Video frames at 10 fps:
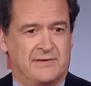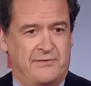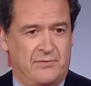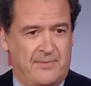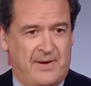distance,
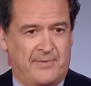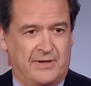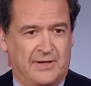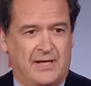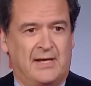if you
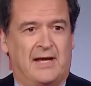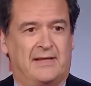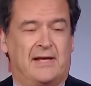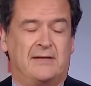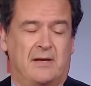remember,
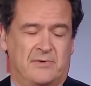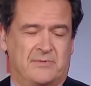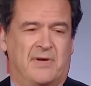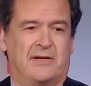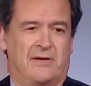at that time it
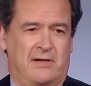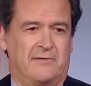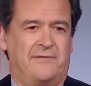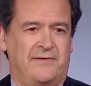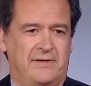was about
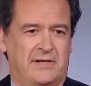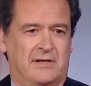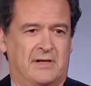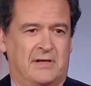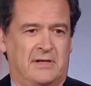
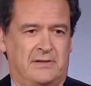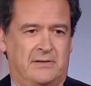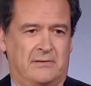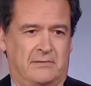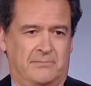$1.50
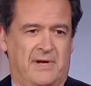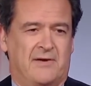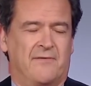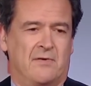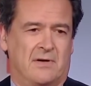to
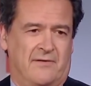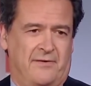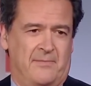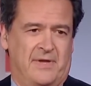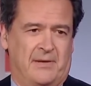make a phone call
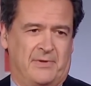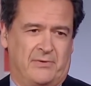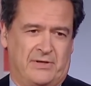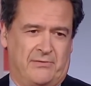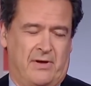for a minute
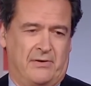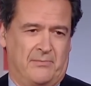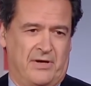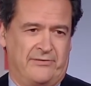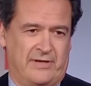between
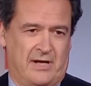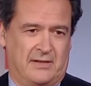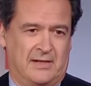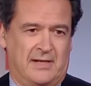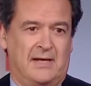Toronto and
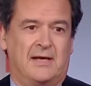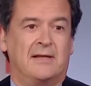Montreal.